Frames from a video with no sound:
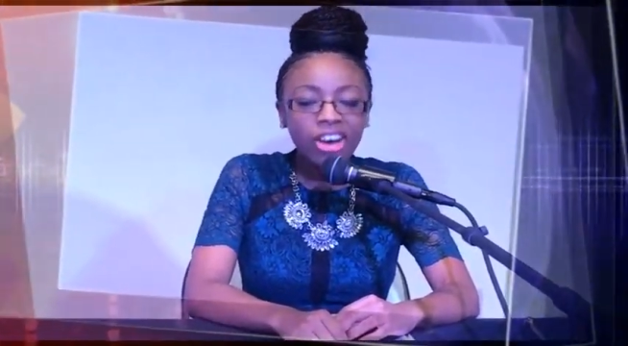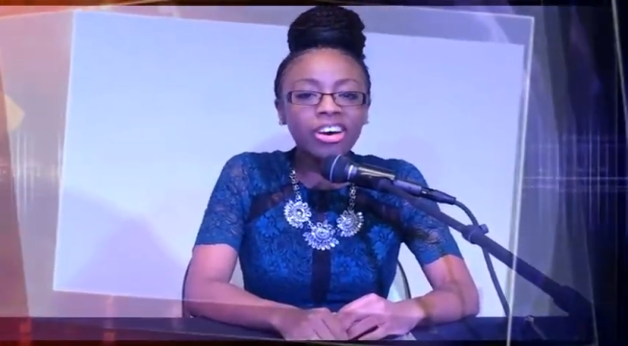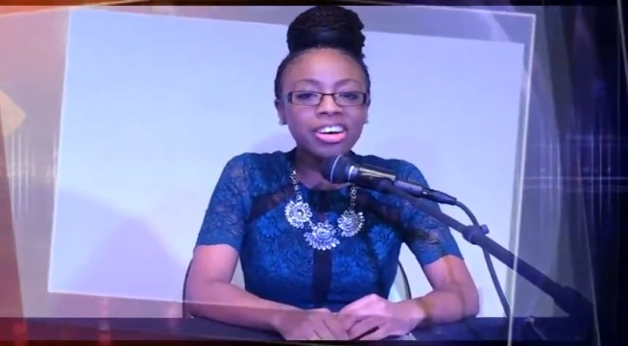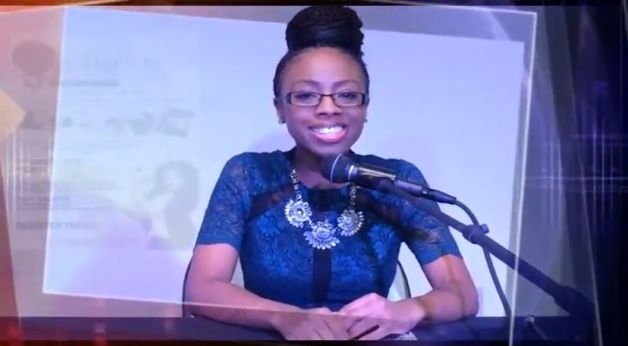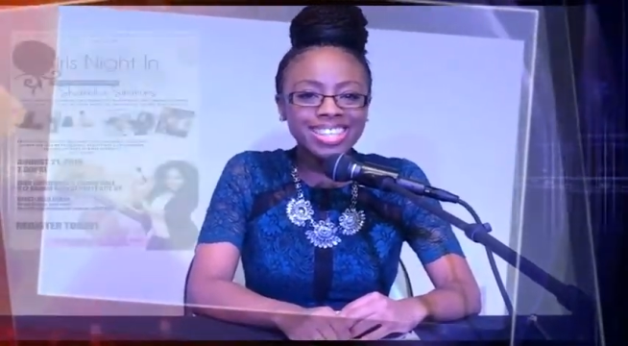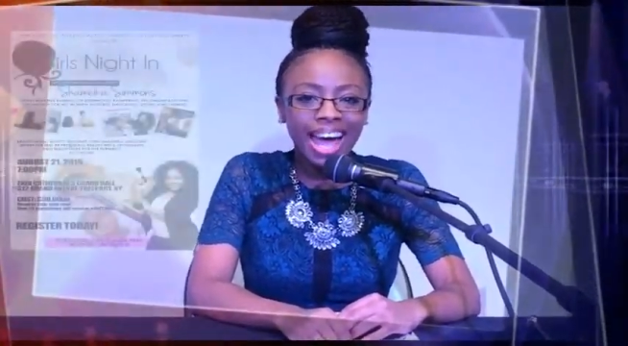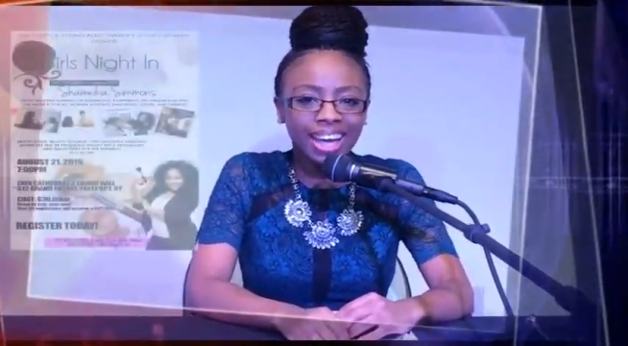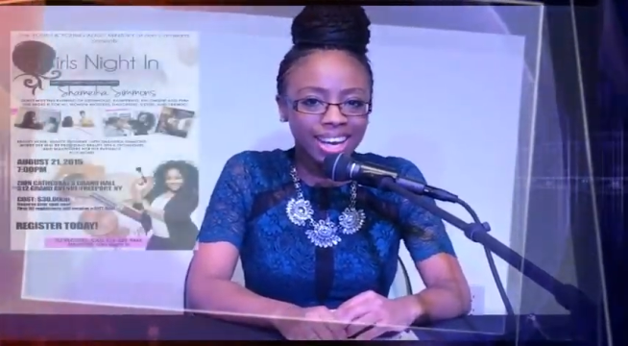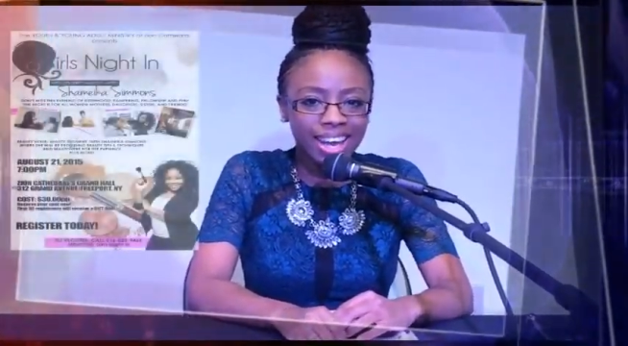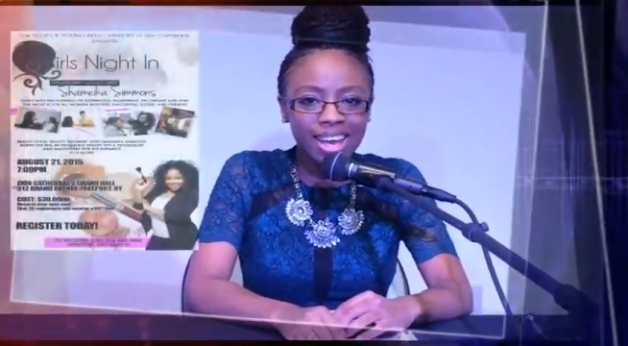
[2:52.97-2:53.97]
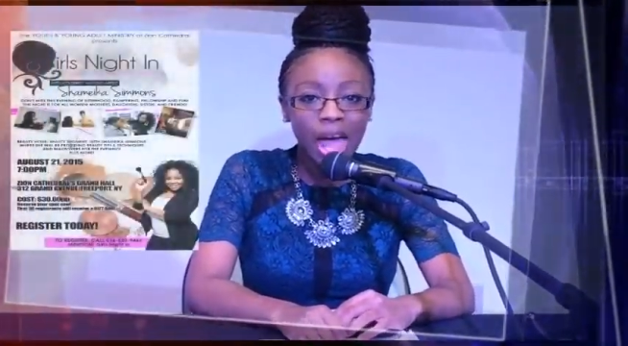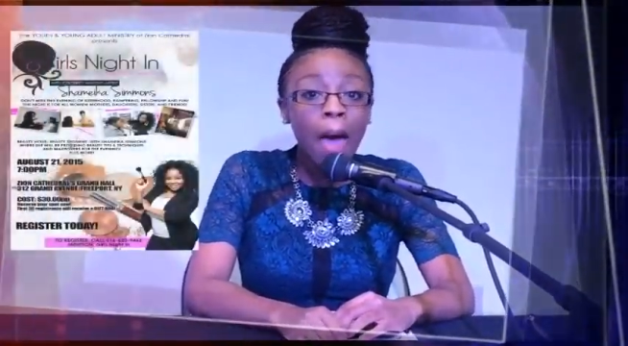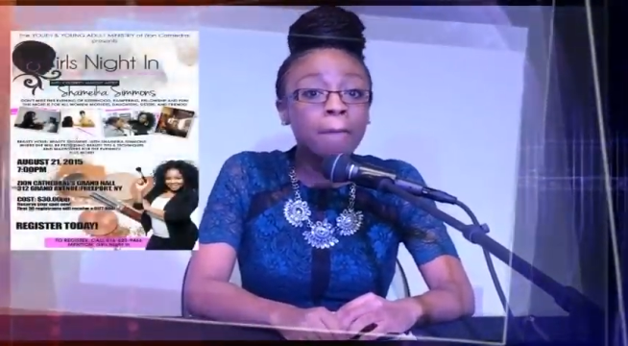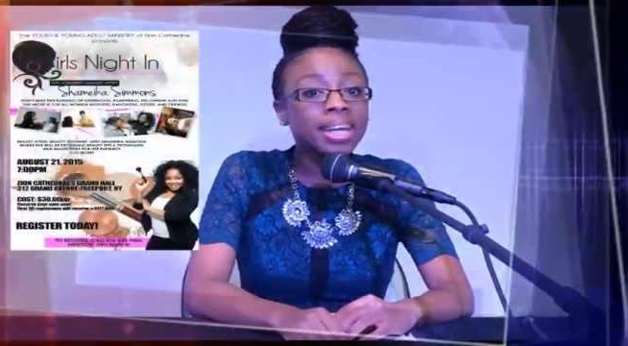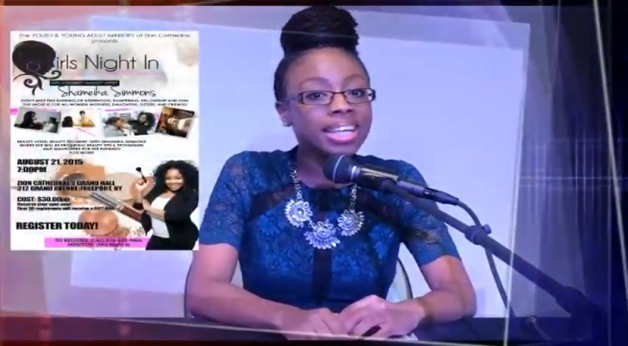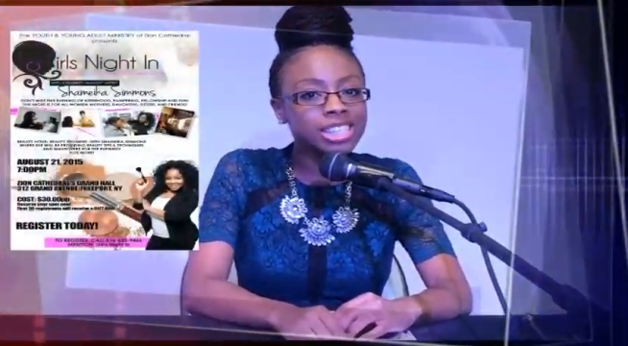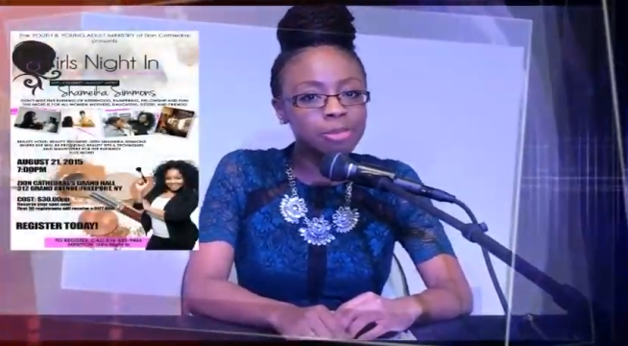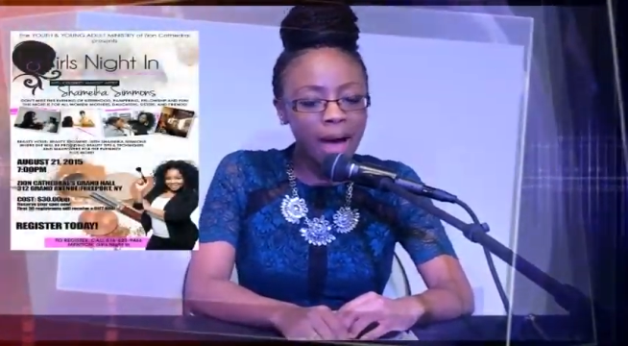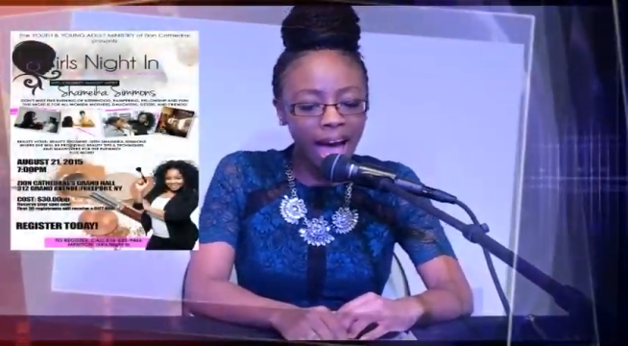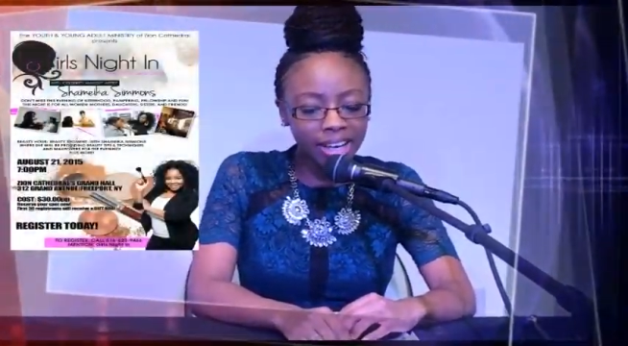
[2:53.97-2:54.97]
Girls Night In. Be
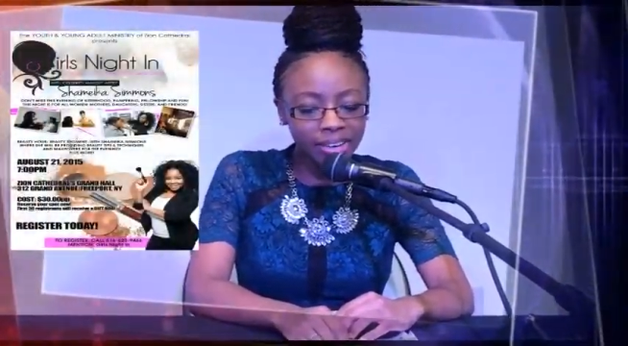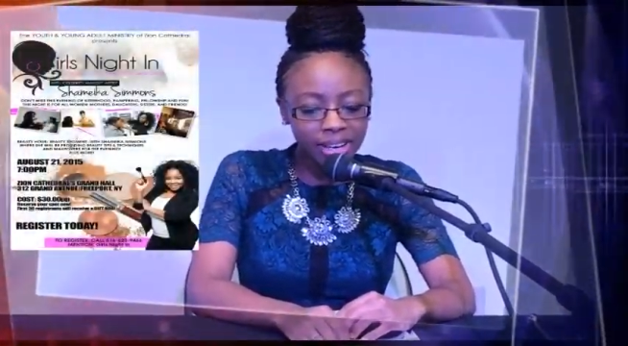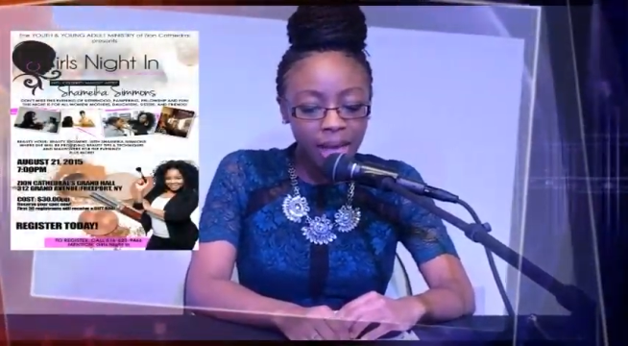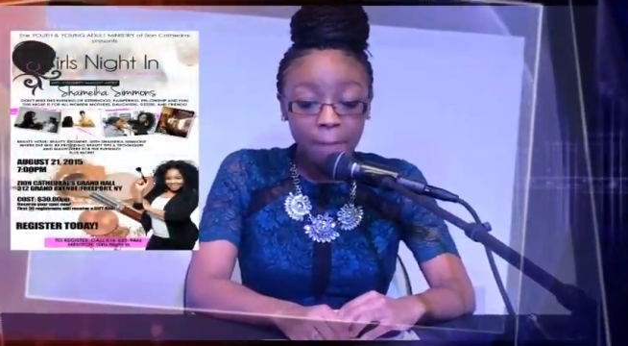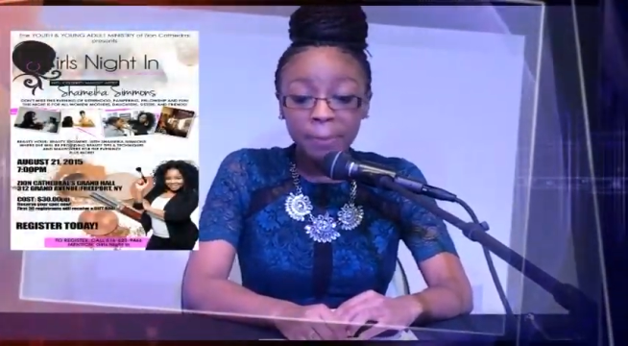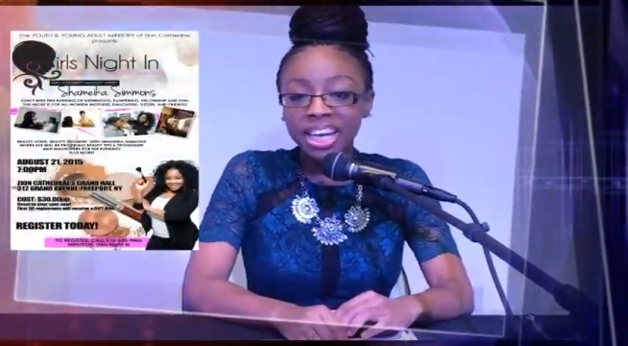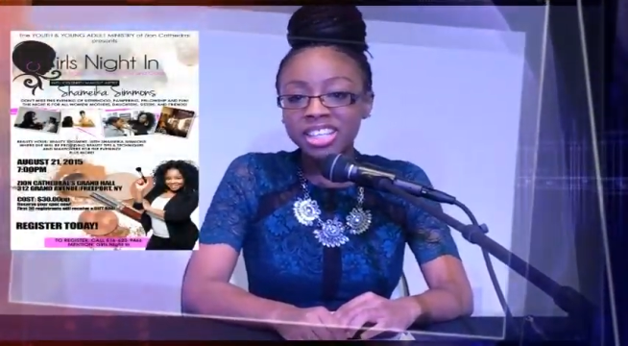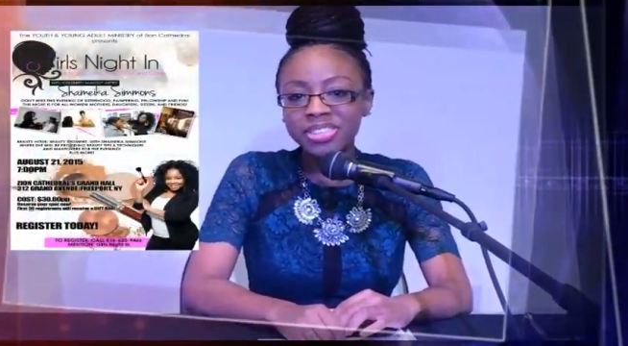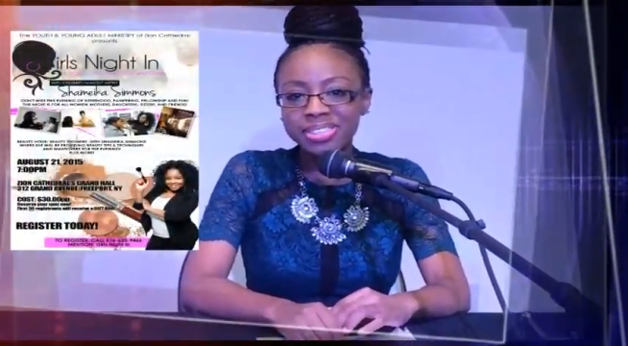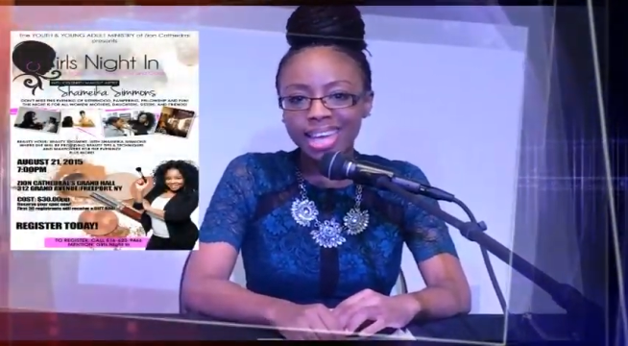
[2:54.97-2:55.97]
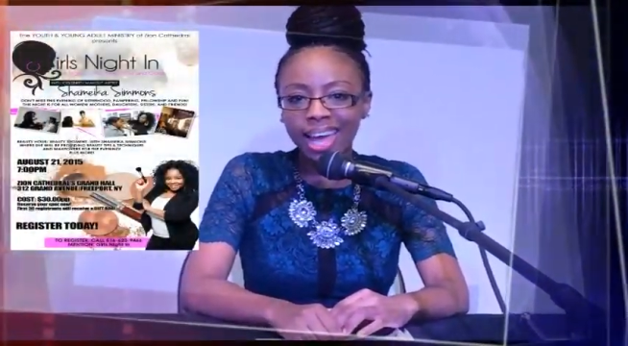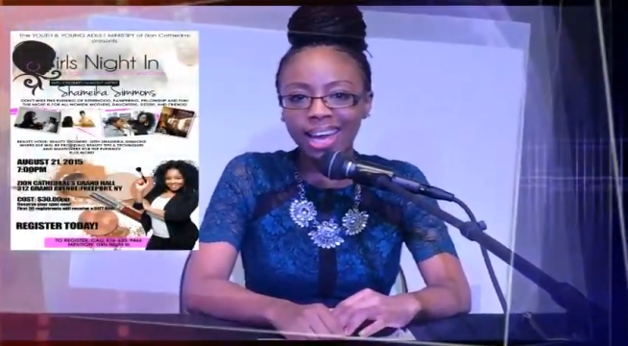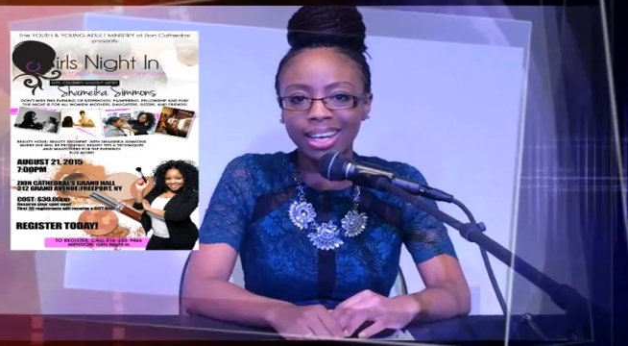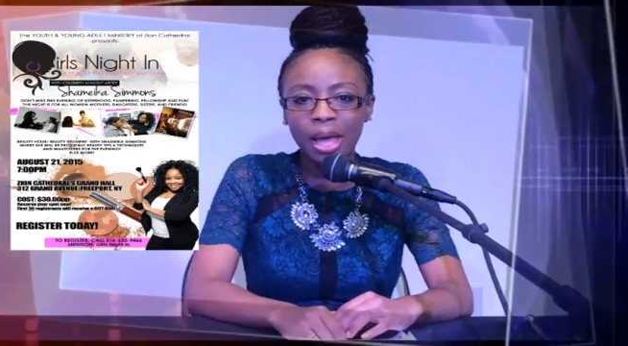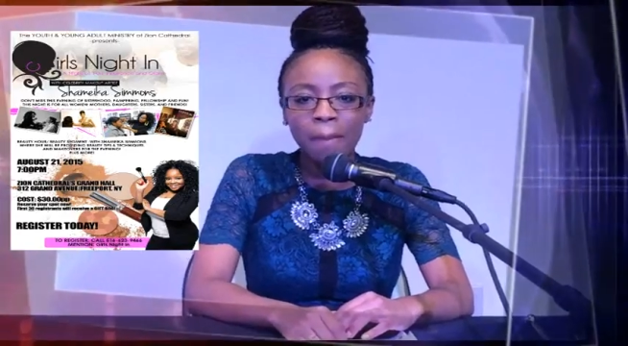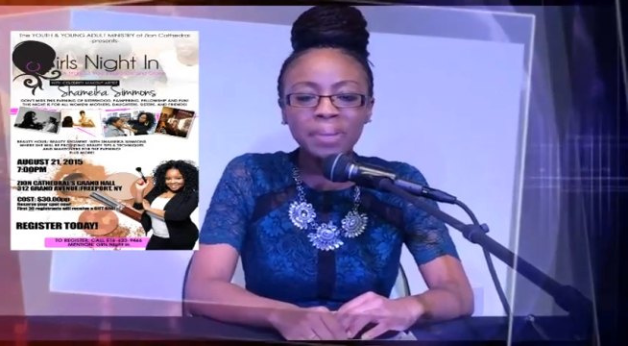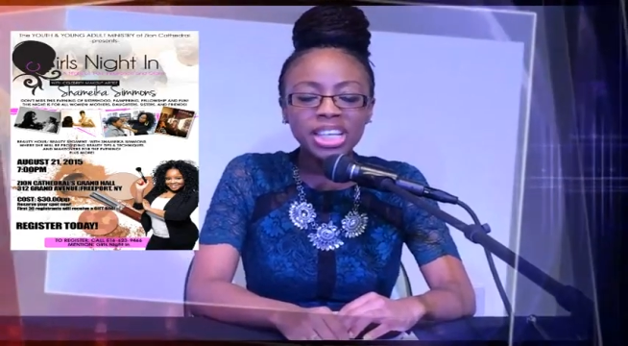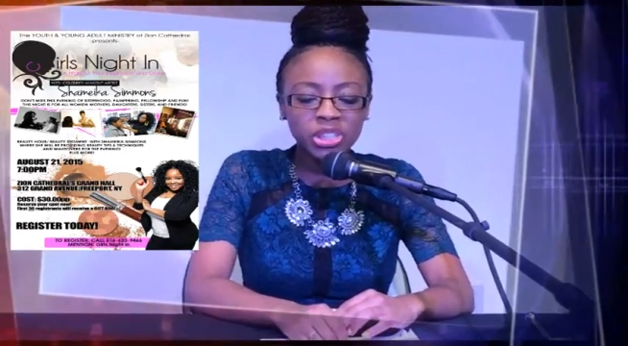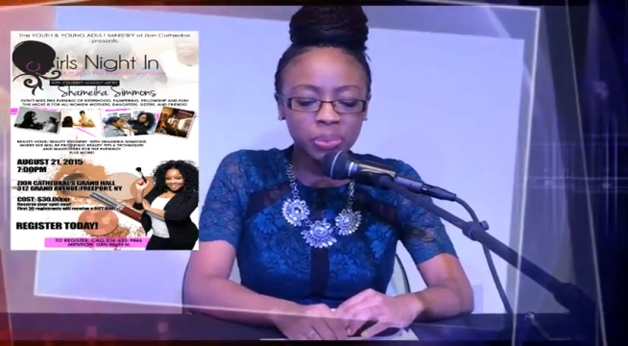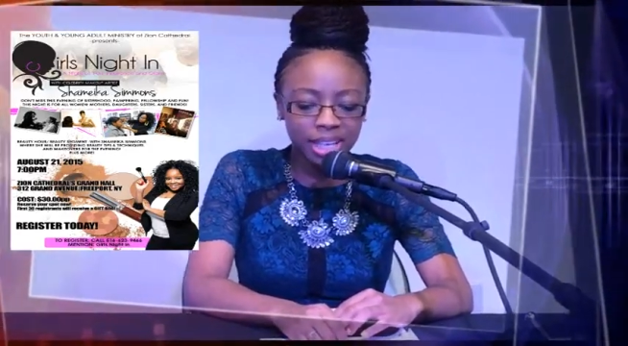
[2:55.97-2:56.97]
inspired, be entertained,
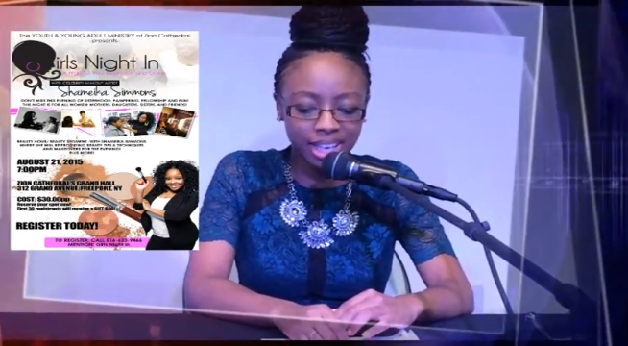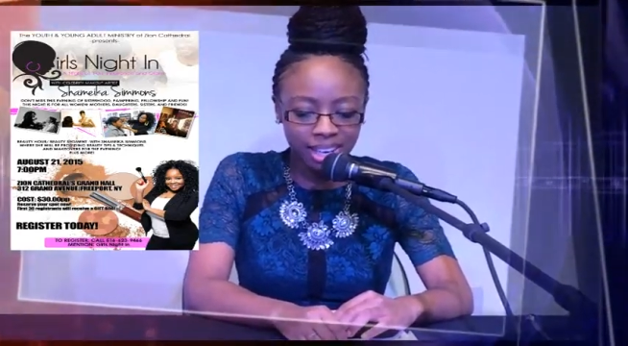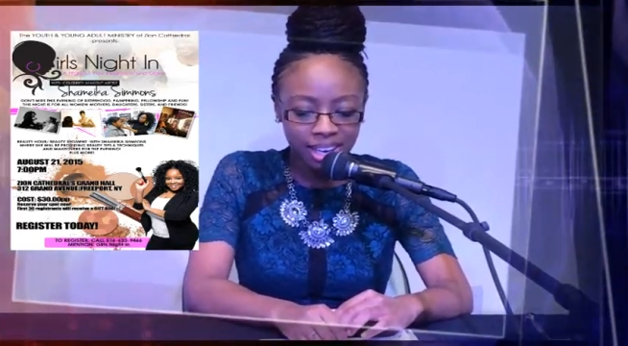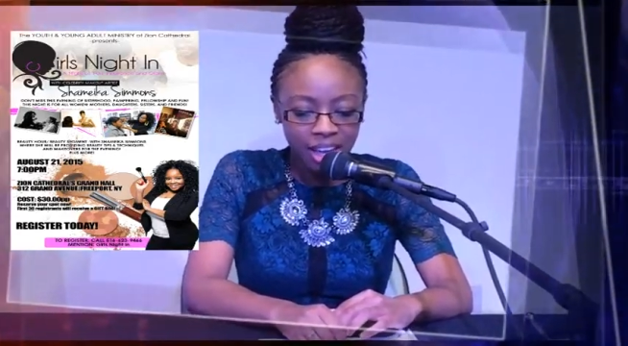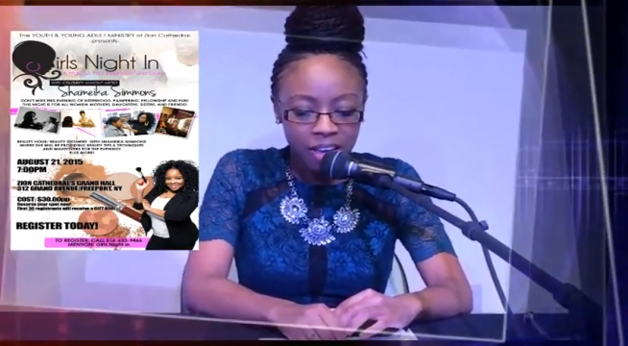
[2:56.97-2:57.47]
be treated.